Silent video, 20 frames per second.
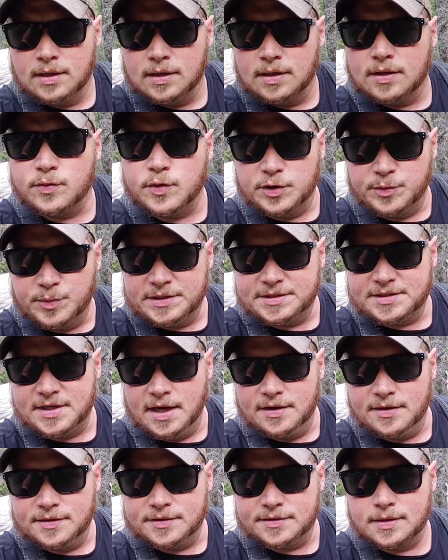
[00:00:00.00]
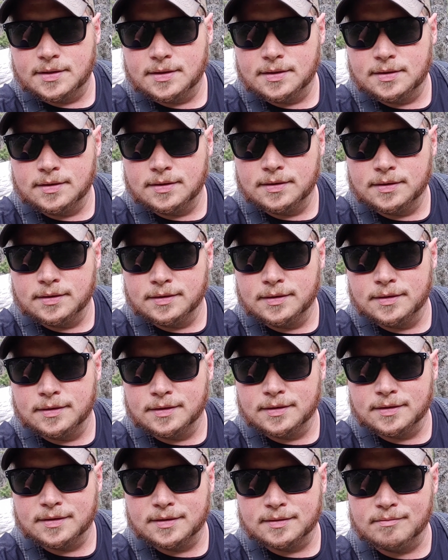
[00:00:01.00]
with my sandals.
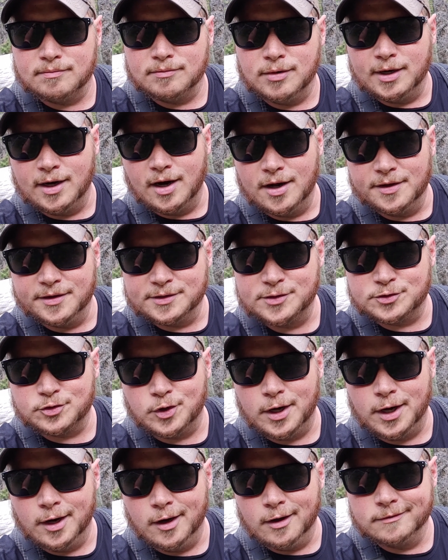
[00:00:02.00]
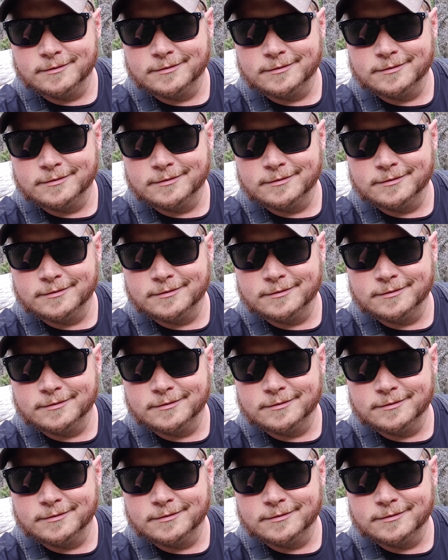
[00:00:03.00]
Bring on this trail.